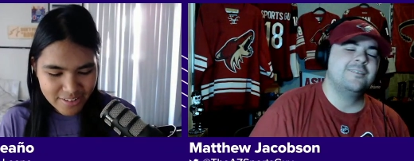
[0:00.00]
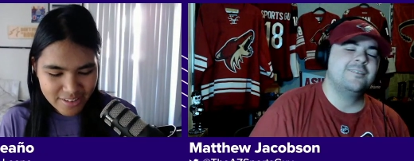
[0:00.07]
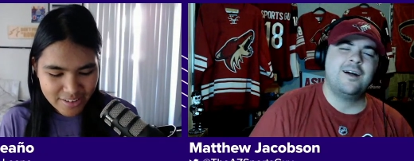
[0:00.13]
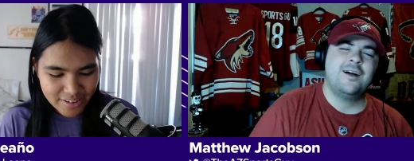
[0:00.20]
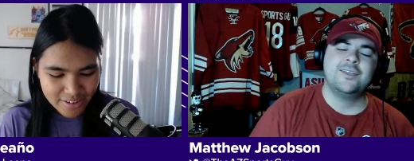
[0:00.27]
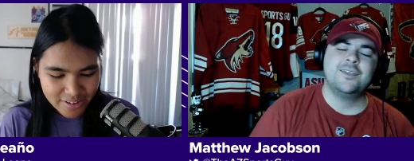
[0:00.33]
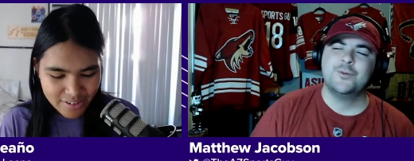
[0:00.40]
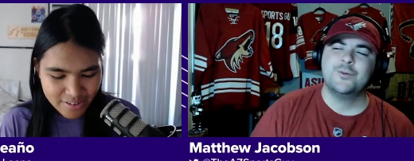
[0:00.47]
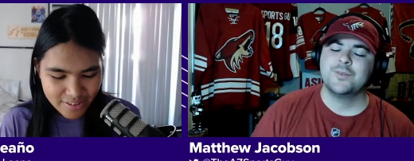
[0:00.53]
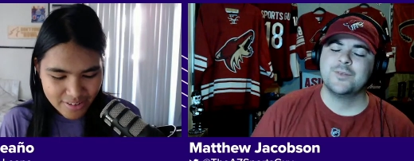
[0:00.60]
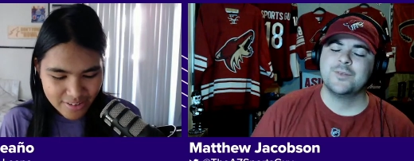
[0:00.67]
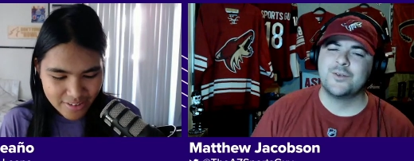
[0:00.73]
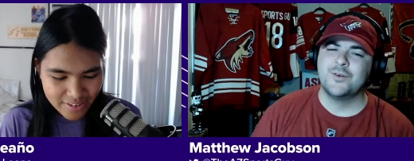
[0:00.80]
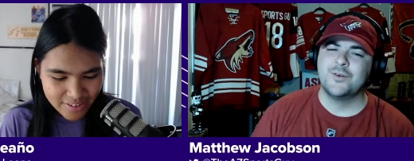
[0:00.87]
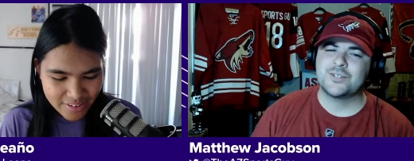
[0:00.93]
Speaker 1: hockey
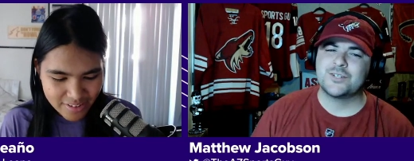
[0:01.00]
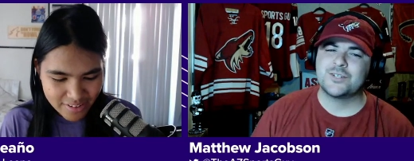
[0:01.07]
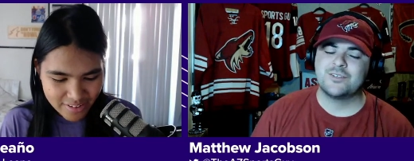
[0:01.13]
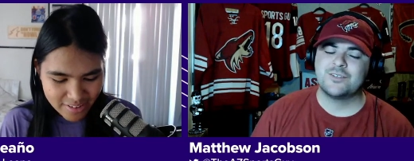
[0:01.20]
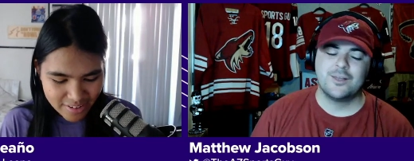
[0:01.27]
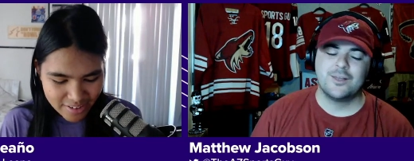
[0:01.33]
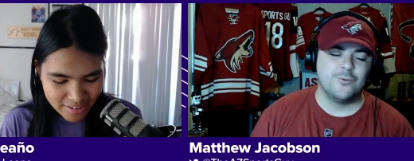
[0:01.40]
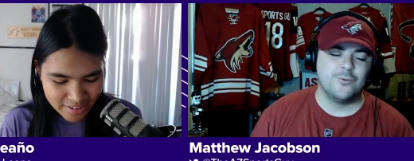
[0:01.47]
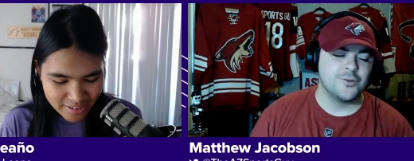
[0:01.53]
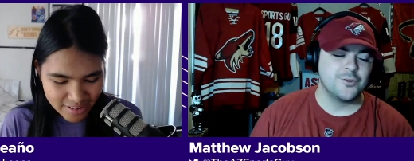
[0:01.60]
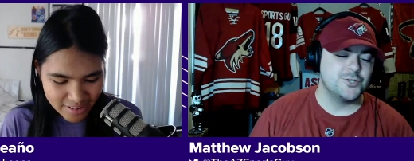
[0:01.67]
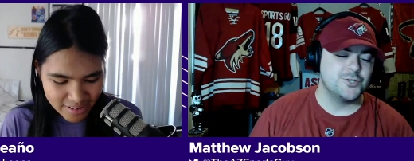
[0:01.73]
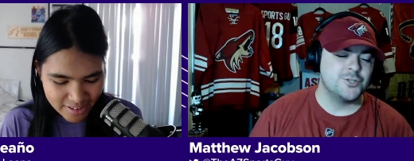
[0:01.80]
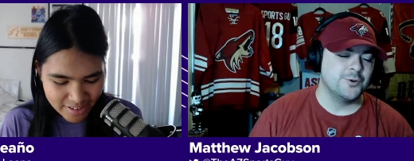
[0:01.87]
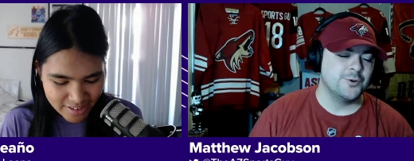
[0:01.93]
unrelated question. I saw 1
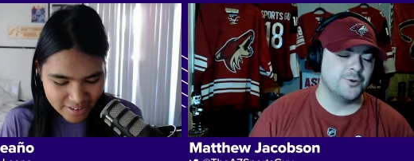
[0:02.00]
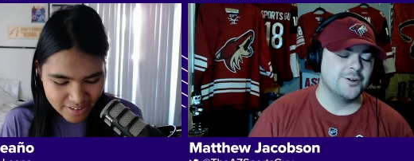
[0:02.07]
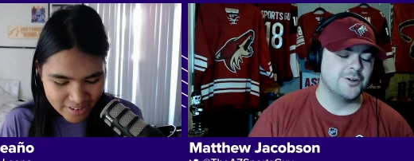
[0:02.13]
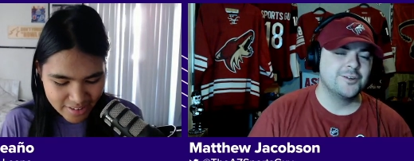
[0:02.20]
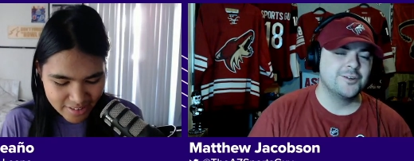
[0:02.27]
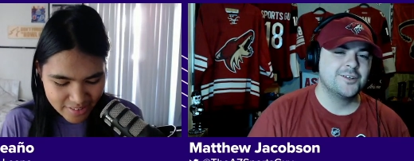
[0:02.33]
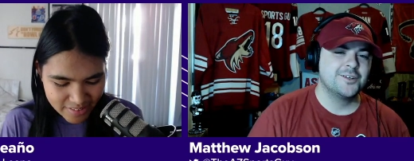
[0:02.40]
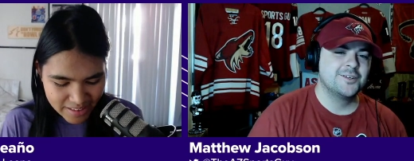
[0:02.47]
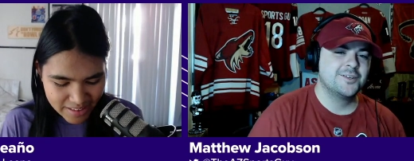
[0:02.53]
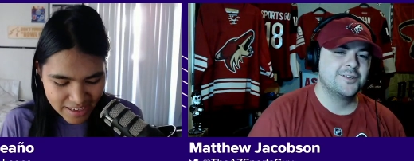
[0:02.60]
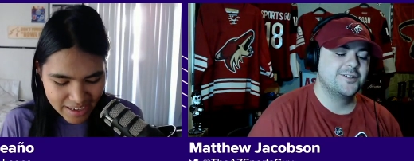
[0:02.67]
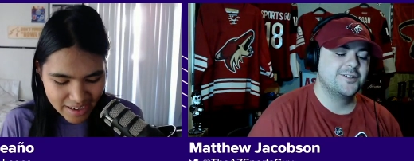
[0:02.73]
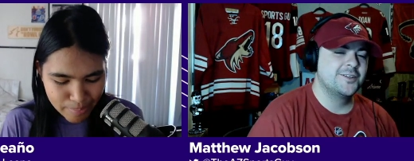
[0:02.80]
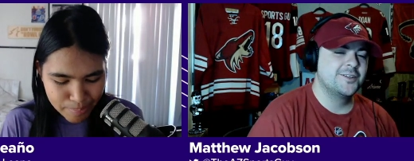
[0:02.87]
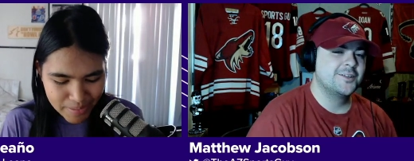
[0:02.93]
or 2 more.
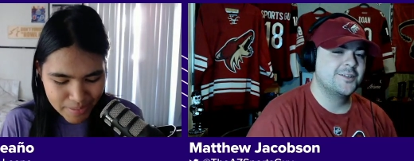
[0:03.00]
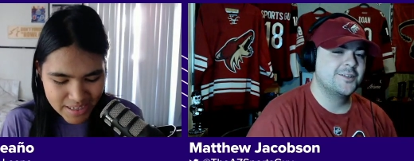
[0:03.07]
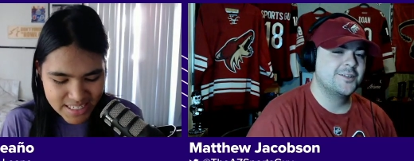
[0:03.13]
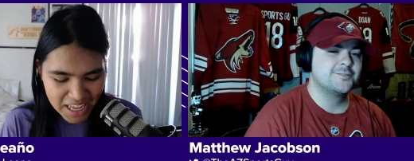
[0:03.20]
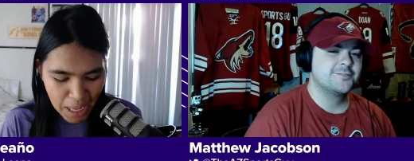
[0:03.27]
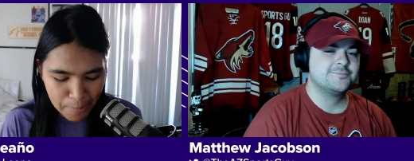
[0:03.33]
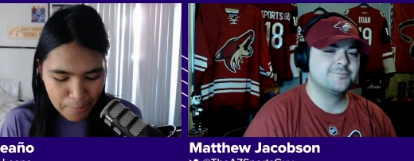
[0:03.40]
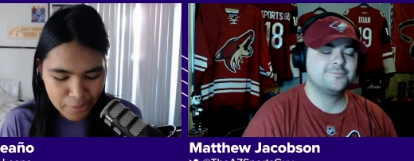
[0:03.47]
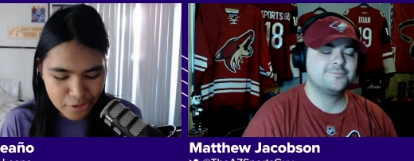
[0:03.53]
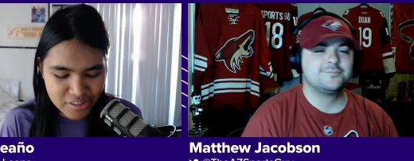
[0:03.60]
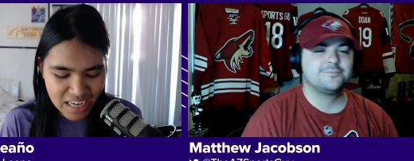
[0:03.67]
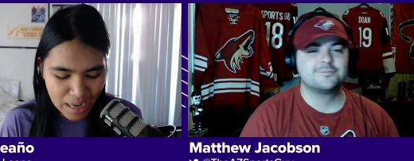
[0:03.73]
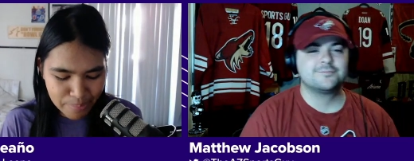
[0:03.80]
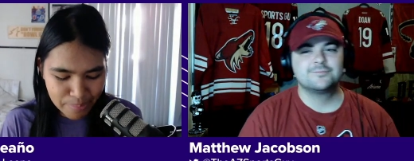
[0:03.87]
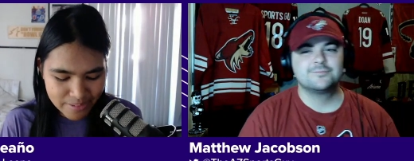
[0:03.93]
Speaker 2: Yeah,
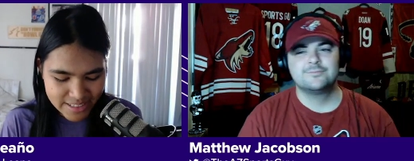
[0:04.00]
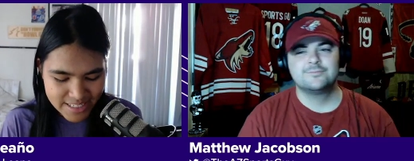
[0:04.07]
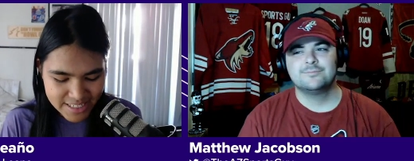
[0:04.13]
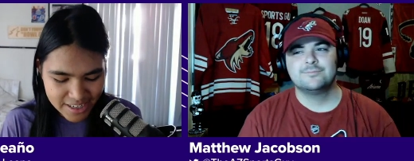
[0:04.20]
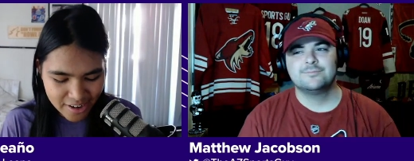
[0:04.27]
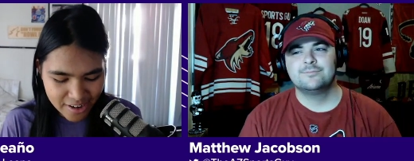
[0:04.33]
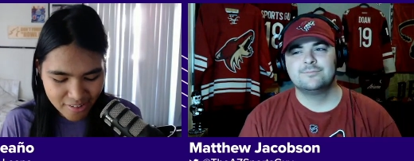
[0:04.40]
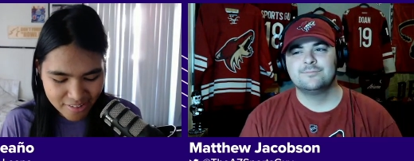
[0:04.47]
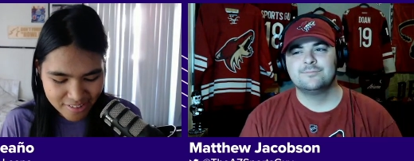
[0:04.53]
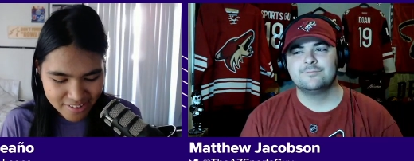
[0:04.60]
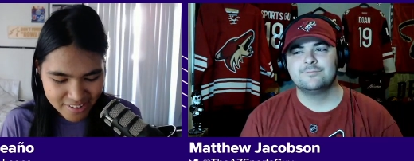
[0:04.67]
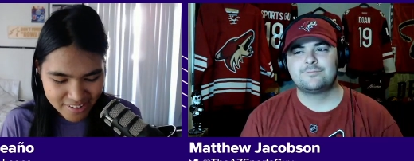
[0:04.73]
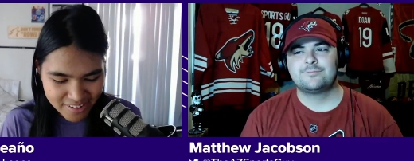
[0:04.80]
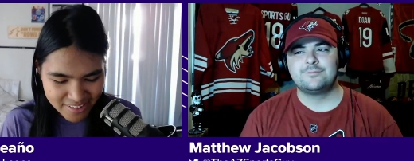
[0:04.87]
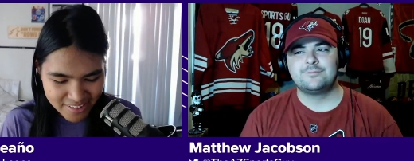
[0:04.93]
best hamburger
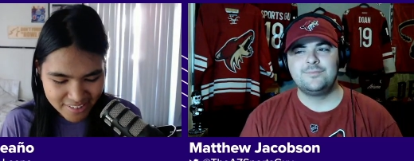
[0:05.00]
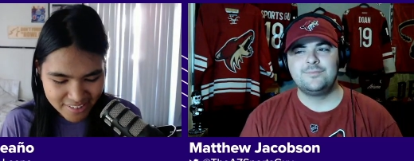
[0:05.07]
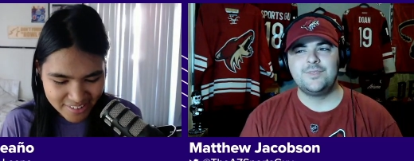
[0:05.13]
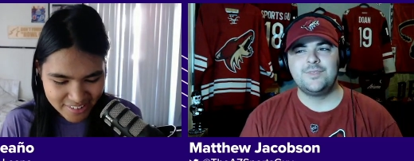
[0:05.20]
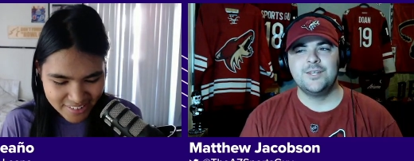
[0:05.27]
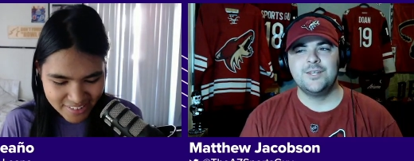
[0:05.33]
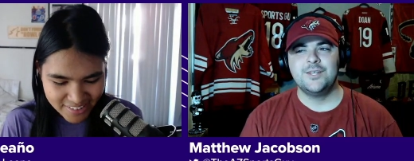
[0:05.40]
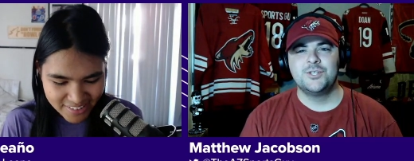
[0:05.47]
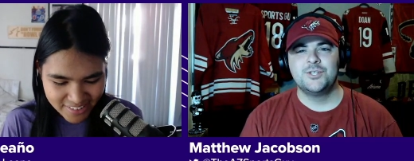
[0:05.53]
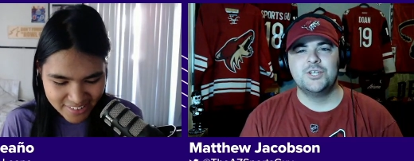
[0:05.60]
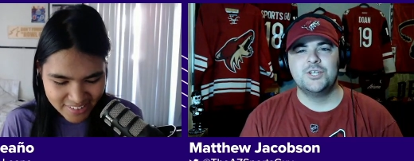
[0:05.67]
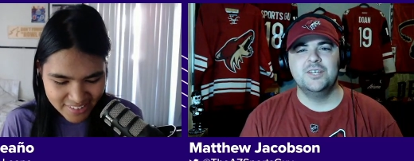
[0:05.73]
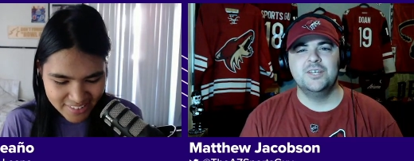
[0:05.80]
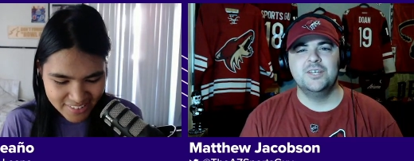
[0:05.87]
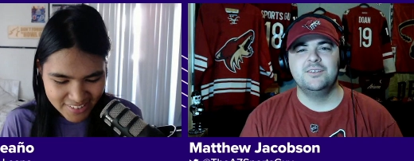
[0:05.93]
toppings. Go.
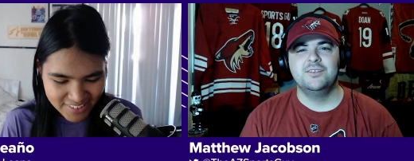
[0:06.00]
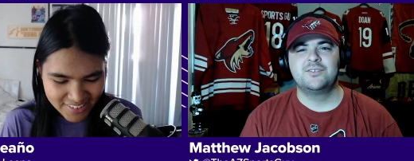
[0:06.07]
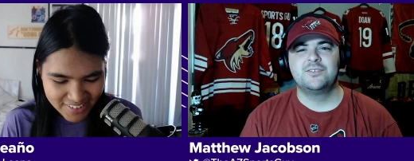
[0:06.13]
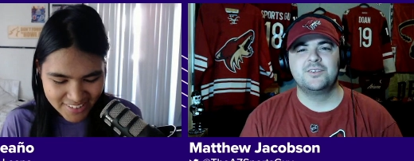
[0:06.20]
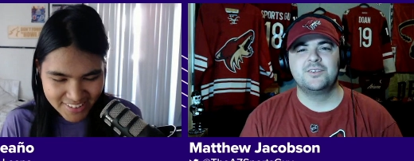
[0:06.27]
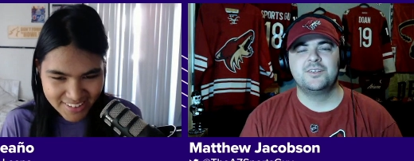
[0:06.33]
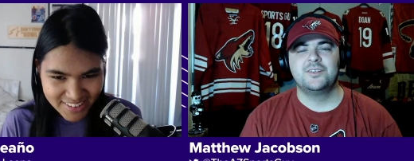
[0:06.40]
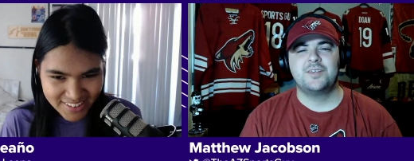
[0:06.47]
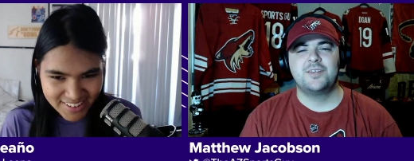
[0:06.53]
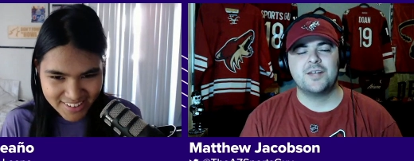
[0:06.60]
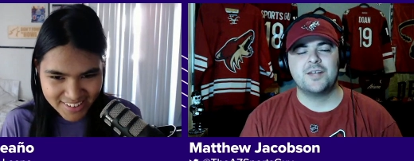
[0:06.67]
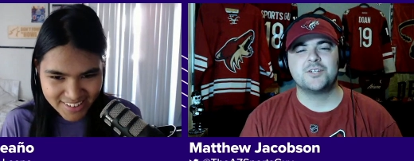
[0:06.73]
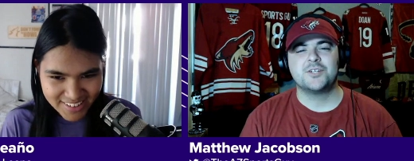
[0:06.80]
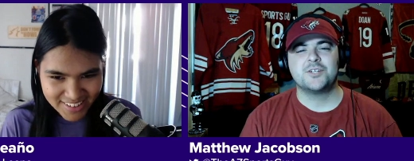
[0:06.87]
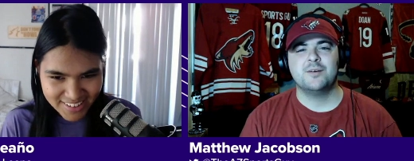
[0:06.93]
Speaker 1: Cheese,
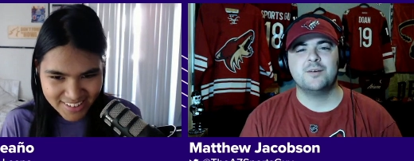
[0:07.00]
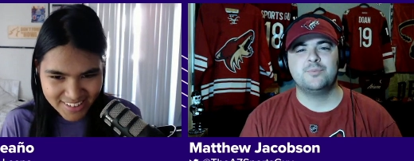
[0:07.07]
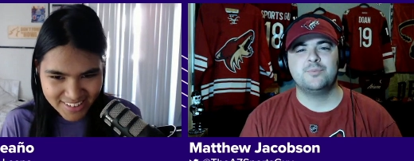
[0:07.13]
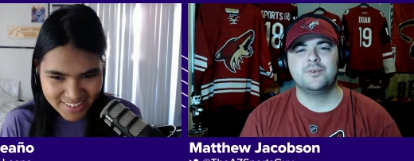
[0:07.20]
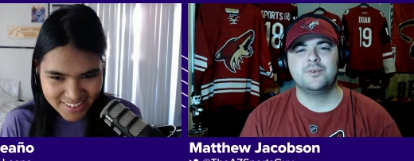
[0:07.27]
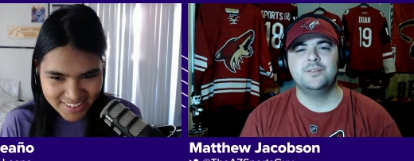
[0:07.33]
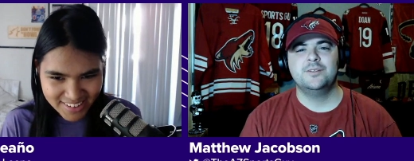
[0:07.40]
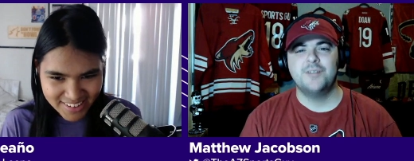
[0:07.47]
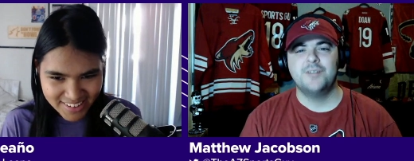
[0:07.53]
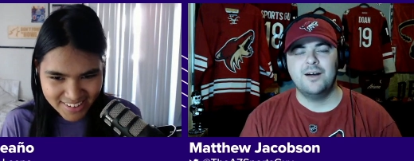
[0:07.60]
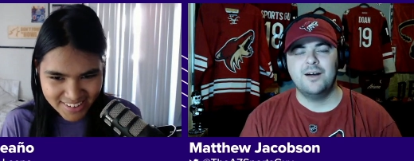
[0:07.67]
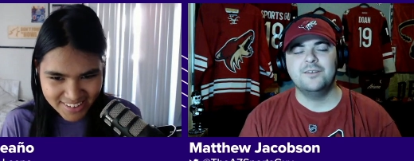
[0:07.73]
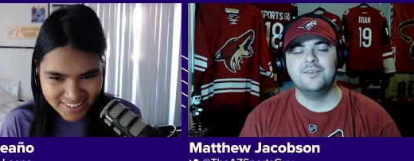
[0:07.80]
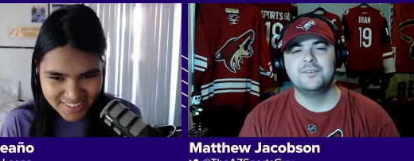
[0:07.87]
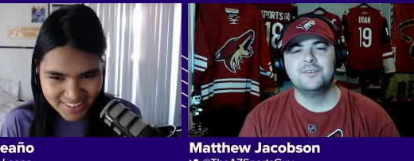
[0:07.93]
ketchup,
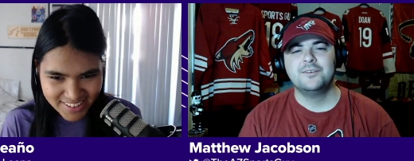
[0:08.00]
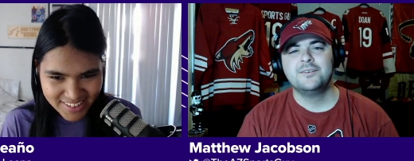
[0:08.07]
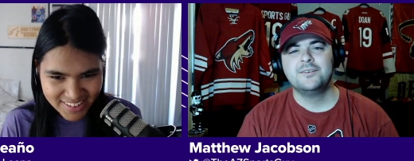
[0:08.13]
done.